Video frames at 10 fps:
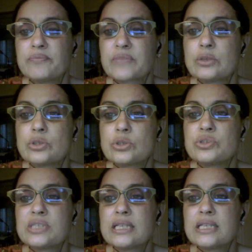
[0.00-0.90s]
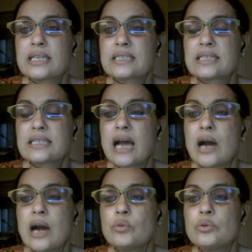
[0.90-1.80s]
Eugenia says,
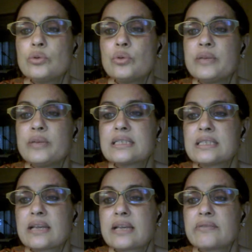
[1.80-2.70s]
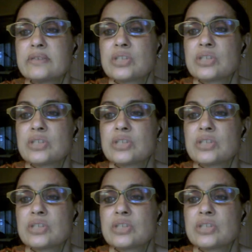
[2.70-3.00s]
how do we distinguish